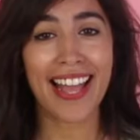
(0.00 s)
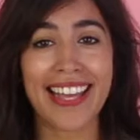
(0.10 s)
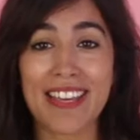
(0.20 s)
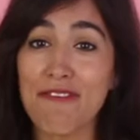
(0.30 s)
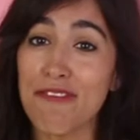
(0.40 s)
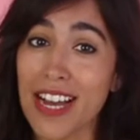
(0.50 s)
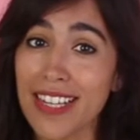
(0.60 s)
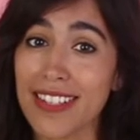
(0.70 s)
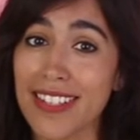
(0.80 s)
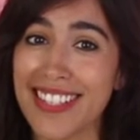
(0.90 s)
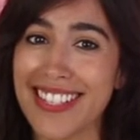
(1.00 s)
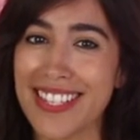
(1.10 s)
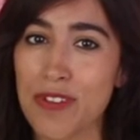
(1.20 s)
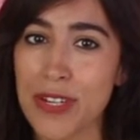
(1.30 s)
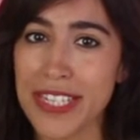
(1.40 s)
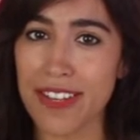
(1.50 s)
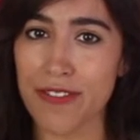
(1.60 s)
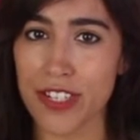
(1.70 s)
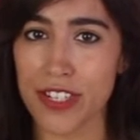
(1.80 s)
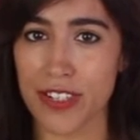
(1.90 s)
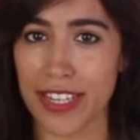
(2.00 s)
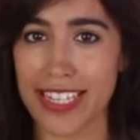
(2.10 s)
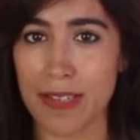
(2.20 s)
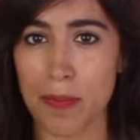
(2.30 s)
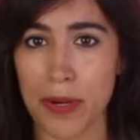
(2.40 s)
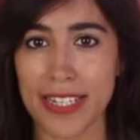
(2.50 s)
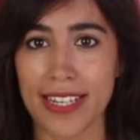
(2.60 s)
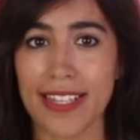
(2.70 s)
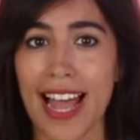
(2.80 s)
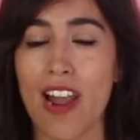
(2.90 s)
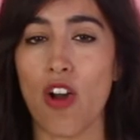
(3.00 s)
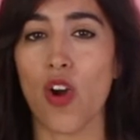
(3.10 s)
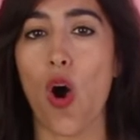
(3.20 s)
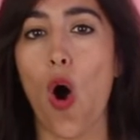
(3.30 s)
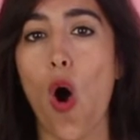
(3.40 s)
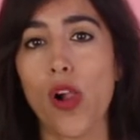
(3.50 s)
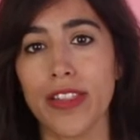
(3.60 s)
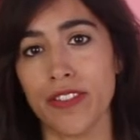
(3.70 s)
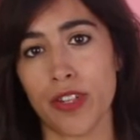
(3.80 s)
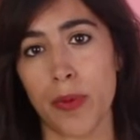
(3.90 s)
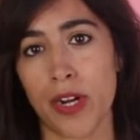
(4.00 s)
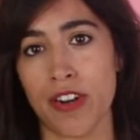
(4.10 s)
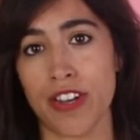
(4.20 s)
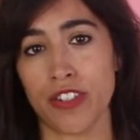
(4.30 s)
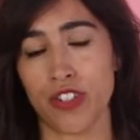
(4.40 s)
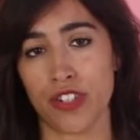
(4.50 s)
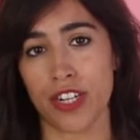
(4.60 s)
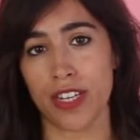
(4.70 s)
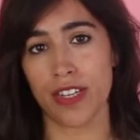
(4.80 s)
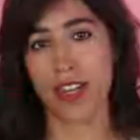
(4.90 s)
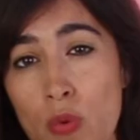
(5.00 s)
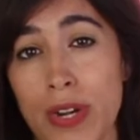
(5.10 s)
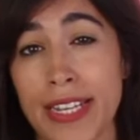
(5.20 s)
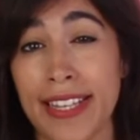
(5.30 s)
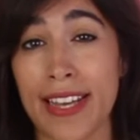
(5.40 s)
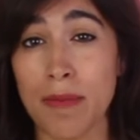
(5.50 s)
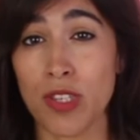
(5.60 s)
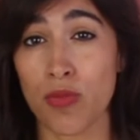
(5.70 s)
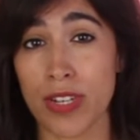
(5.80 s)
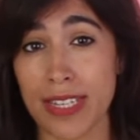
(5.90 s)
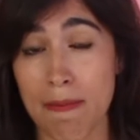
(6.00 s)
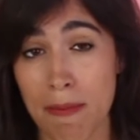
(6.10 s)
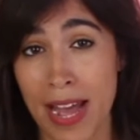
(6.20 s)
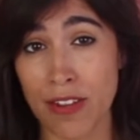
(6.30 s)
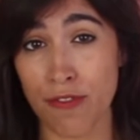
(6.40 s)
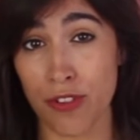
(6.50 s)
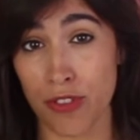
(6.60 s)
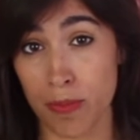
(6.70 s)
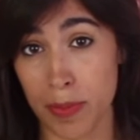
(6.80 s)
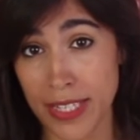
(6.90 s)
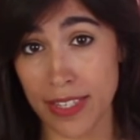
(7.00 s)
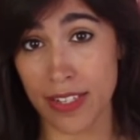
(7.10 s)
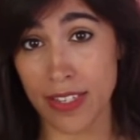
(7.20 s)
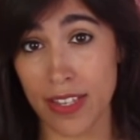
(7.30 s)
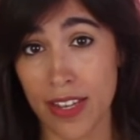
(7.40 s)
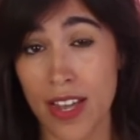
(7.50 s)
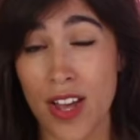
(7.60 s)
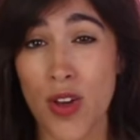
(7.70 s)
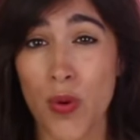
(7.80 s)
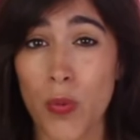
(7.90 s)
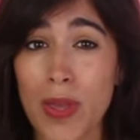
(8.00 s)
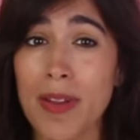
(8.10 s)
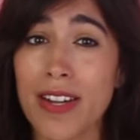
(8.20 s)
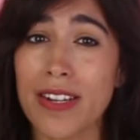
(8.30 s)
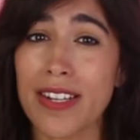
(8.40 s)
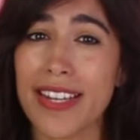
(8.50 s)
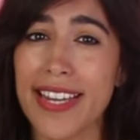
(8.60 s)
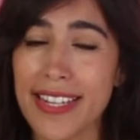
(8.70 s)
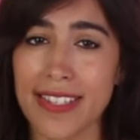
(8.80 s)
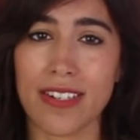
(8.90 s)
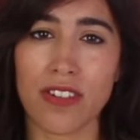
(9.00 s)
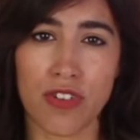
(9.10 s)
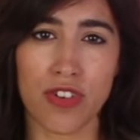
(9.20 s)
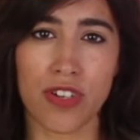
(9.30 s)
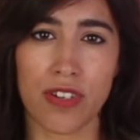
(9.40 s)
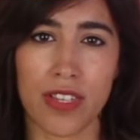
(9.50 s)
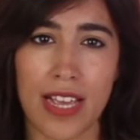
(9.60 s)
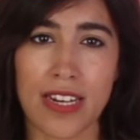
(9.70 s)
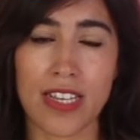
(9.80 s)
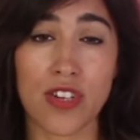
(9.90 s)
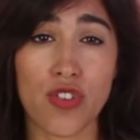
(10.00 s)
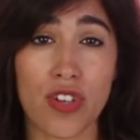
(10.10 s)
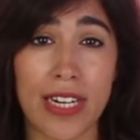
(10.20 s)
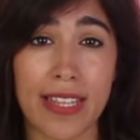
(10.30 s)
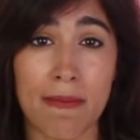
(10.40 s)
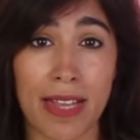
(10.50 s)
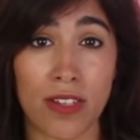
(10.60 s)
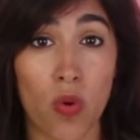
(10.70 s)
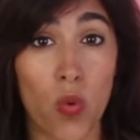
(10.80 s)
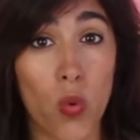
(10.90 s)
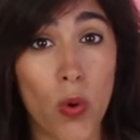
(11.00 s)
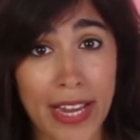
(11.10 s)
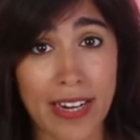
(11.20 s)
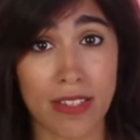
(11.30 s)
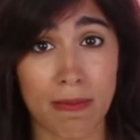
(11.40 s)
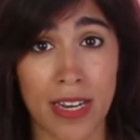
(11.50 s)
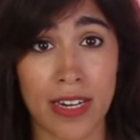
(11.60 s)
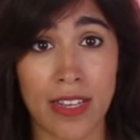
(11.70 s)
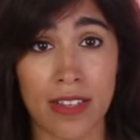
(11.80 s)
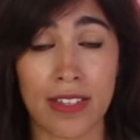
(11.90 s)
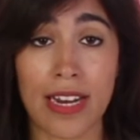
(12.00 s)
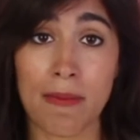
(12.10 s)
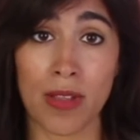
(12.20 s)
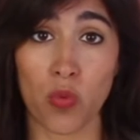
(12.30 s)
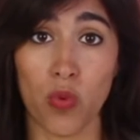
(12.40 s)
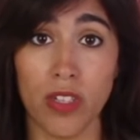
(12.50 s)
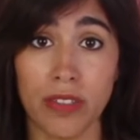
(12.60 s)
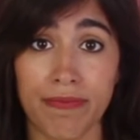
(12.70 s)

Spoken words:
In fact, this risk aversion is present along all the entrepreneurial journey. When it comes to raising money for their business, women are extra cautious and usually demand way less money than a man would.